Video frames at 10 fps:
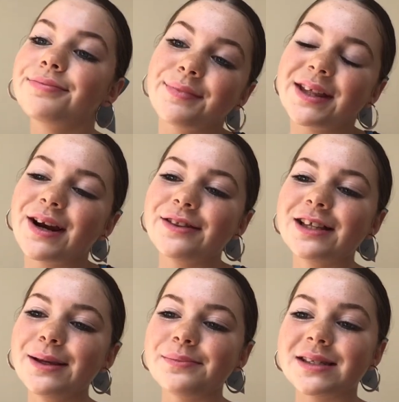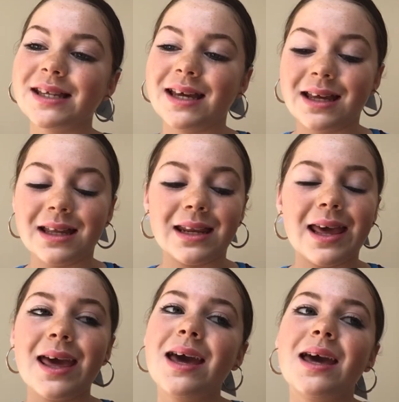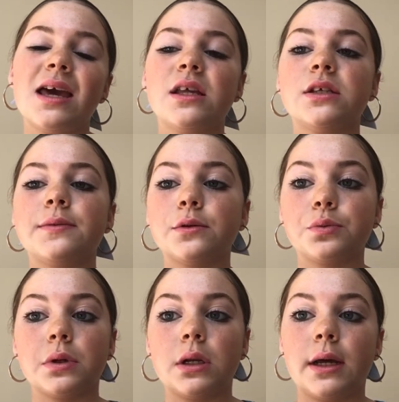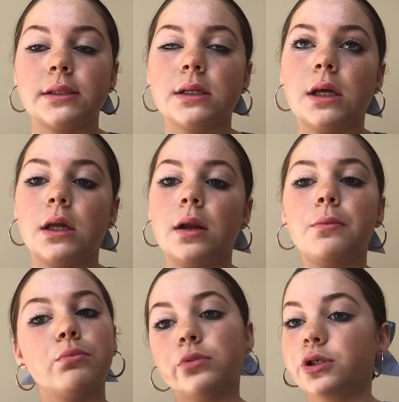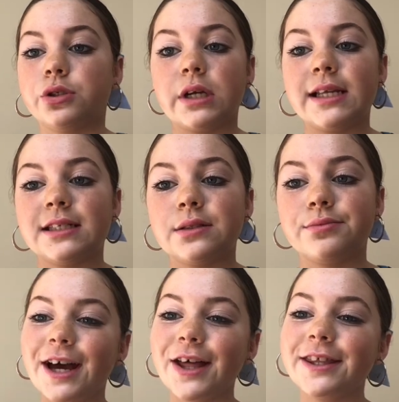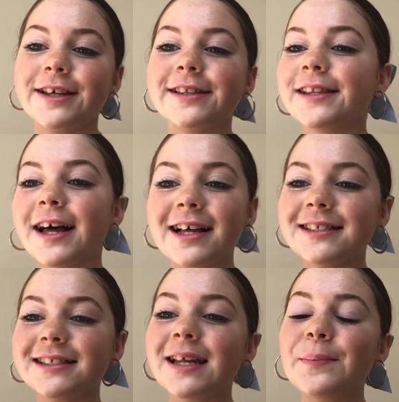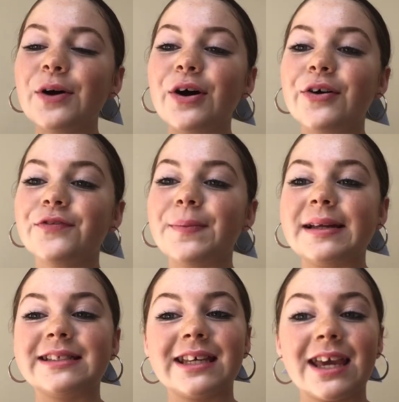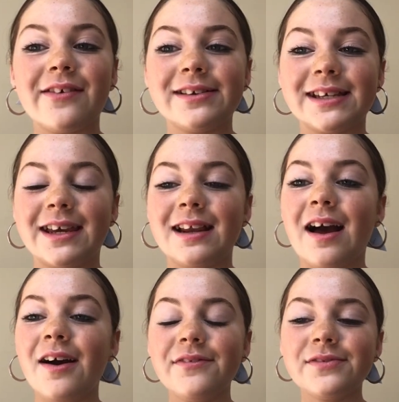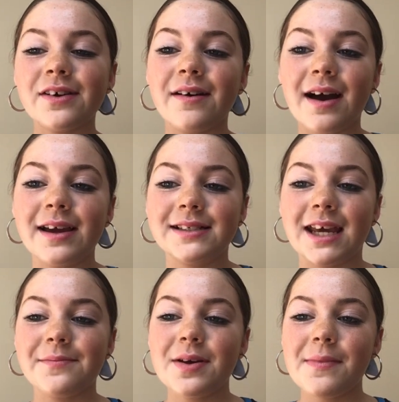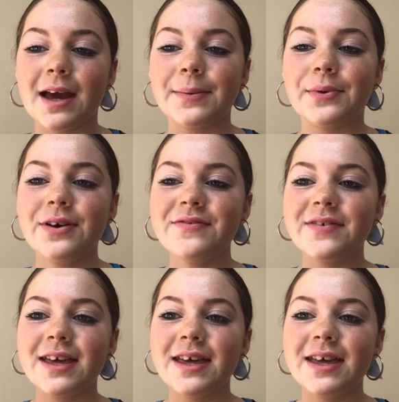put it on the lips and it just feels really nice and moisturizing. Now the last step of my skincare routine after I take my makeup off